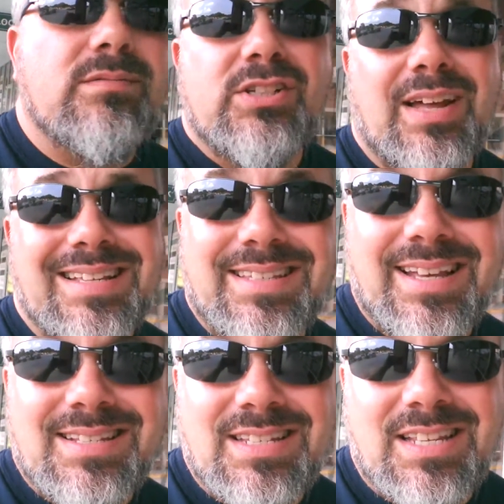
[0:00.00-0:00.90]
July
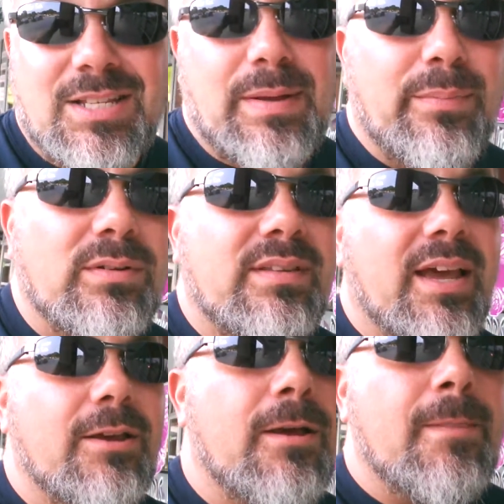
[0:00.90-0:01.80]
6th is my
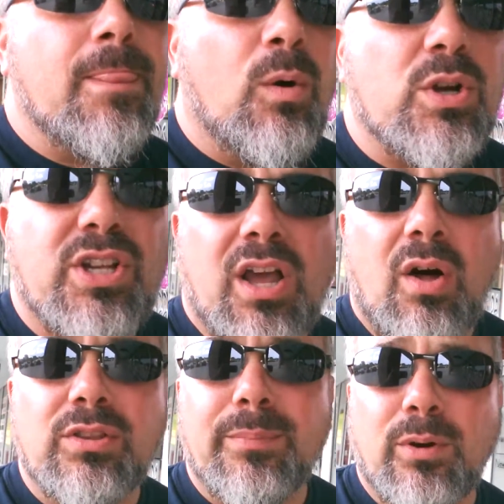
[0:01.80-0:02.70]
birthday. Or should I
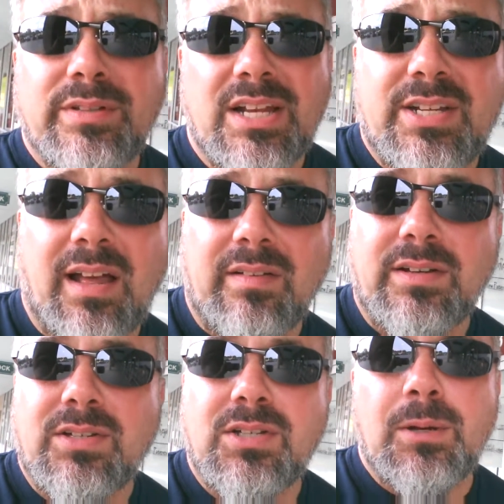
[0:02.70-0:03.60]
call it the Birthday
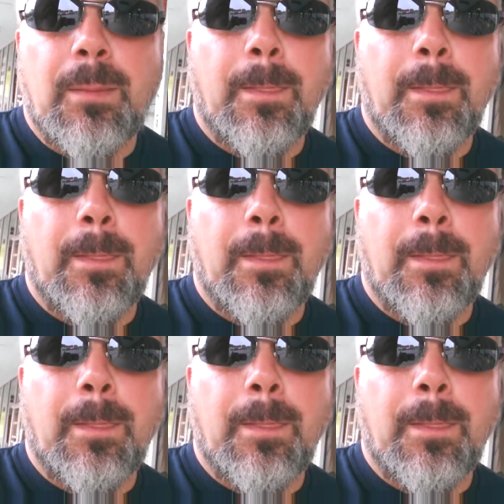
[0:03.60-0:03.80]
Challenge?